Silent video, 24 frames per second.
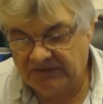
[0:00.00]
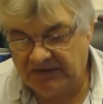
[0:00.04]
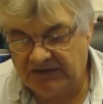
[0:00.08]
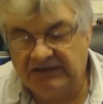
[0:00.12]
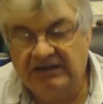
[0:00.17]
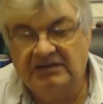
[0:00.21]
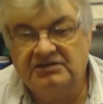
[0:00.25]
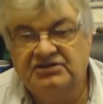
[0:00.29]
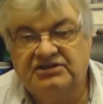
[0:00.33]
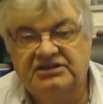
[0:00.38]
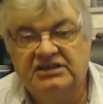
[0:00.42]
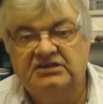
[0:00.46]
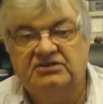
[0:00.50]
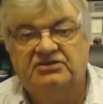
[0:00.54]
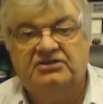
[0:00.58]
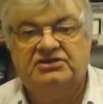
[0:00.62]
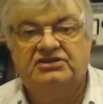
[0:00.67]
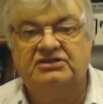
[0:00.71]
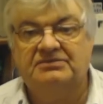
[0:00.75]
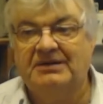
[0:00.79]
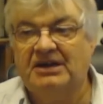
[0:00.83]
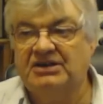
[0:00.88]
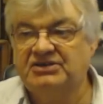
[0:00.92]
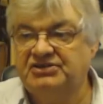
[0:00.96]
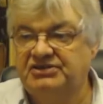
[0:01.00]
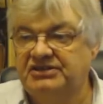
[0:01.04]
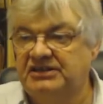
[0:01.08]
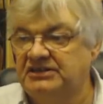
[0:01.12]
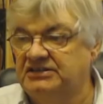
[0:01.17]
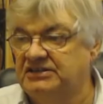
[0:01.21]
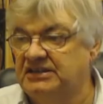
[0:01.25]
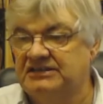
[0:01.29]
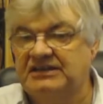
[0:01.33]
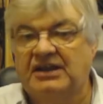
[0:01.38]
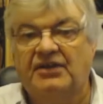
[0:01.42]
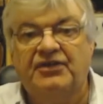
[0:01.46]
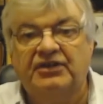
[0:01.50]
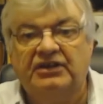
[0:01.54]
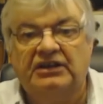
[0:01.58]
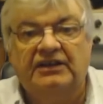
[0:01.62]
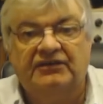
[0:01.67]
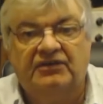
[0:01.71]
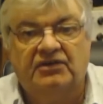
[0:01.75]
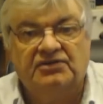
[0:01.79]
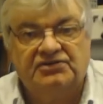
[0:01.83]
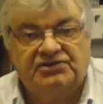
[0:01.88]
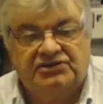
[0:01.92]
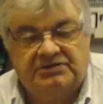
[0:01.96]
They don't seem to so much these days. I think
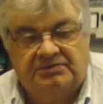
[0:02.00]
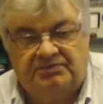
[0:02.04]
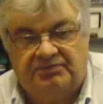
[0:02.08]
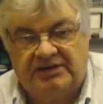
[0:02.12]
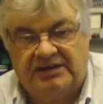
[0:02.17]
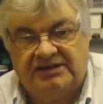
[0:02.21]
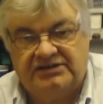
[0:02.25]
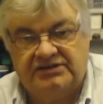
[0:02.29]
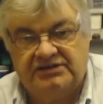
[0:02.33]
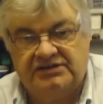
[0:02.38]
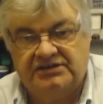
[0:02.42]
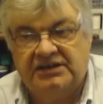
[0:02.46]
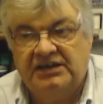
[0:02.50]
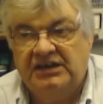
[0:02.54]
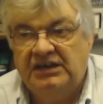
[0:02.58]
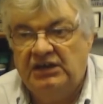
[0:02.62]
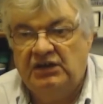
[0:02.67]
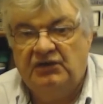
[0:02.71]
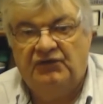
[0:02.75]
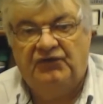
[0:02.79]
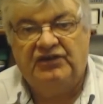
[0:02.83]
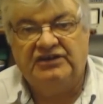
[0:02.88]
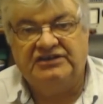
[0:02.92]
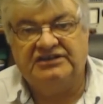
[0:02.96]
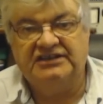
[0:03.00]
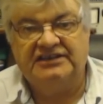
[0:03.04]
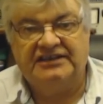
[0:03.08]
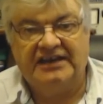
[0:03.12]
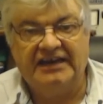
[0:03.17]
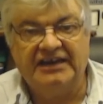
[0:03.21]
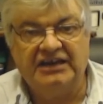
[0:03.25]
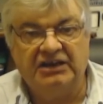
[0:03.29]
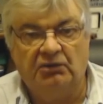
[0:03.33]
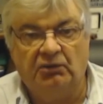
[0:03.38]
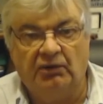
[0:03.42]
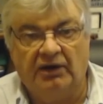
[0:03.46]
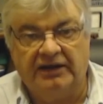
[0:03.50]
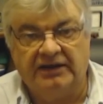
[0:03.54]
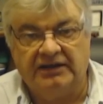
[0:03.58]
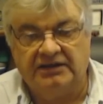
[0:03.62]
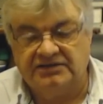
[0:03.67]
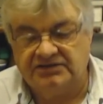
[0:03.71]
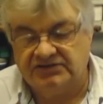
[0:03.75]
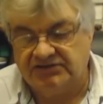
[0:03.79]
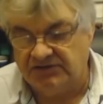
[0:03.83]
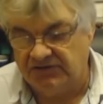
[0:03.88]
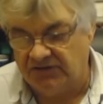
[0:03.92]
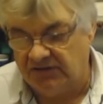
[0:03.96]
they've got suppressors fitted
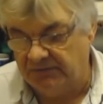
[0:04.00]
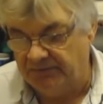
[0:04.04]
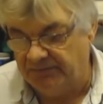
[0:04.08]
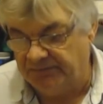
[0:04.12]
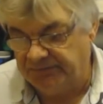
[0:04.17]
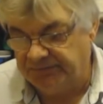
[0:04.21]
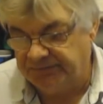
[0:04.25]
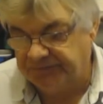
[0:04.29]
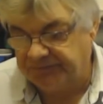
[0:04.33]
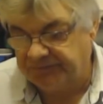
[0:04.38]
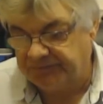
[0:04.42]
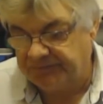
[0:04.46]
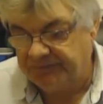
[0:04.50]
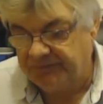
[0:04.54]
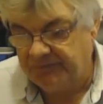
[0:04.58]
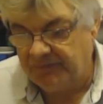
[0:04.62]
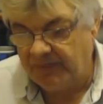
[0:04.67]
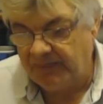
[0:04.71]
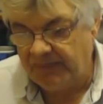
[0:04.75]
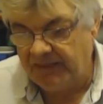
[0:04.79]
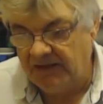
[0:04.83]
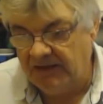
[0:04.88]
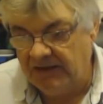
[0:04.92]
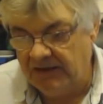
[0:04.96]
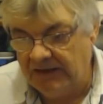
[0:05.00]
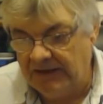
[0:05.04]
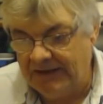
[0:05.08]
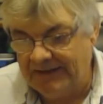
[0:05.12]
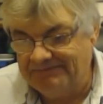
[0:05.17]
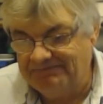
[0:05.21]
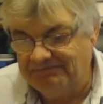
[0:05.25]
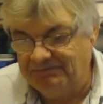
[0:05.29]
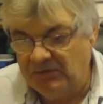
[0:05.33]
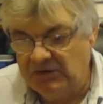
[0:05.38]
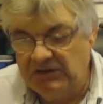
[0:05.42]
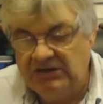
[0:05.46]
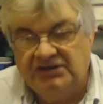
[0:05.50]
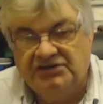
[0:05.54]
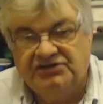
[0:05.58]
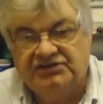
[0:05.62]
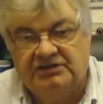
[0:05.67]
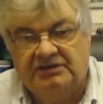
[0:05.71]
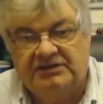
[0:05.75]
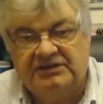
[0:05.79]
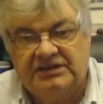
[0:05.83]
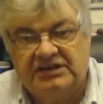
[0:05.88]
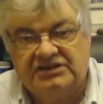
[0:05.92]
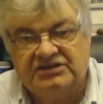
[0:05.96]
anyway to them,
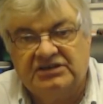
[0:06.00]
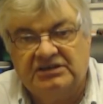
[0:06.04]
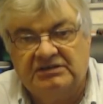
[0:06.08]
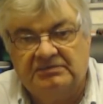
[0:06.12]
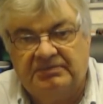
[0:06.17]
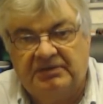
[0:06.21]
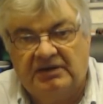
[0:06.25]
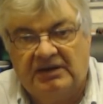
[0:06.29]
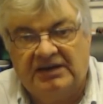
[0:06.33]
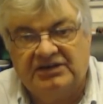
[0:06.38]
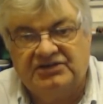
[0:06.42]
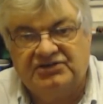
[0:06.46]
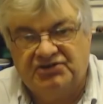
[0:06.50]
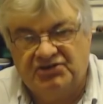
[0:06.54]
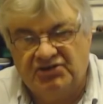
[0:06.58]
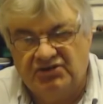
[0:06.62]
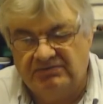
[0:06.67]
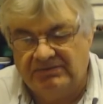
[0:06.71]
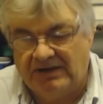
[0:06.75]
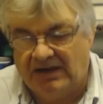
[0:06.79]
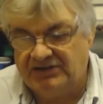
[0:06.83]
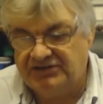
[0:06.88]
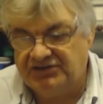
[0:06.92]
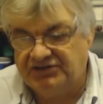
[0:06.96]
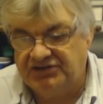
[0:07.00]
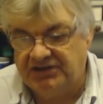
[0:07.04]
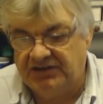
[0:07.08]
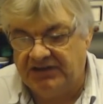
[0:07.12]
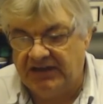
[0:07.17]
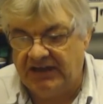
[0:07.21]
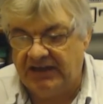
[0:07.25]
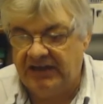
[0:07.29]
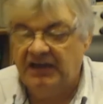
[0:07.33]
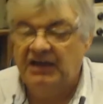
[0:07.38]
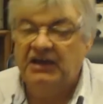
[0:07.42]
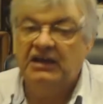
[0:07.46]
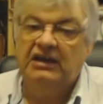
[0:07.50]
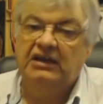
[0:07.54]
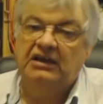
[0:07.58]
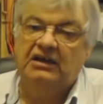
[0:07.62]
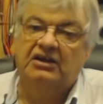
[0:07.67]
so it doesn't apply too much today.